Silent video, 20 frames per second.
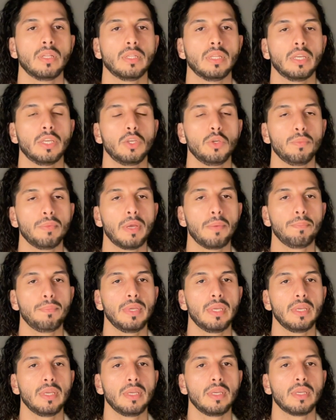The human
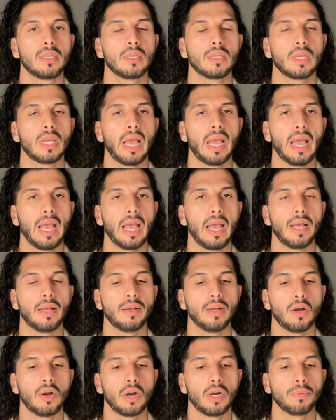being
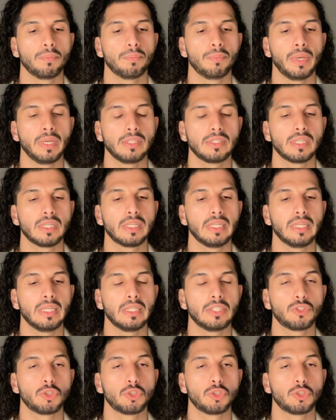are basically